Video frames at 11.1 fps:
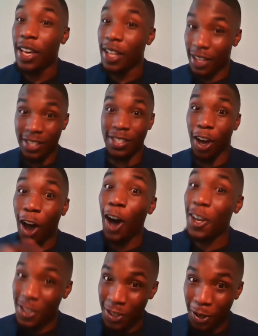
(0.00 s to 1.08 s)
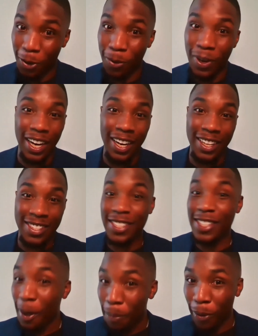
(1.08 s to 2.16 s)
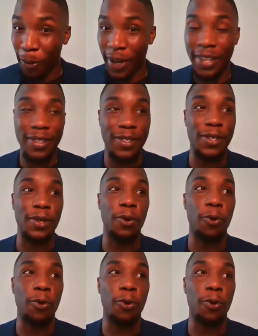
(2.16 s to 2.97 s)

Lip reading: This is also a sub point to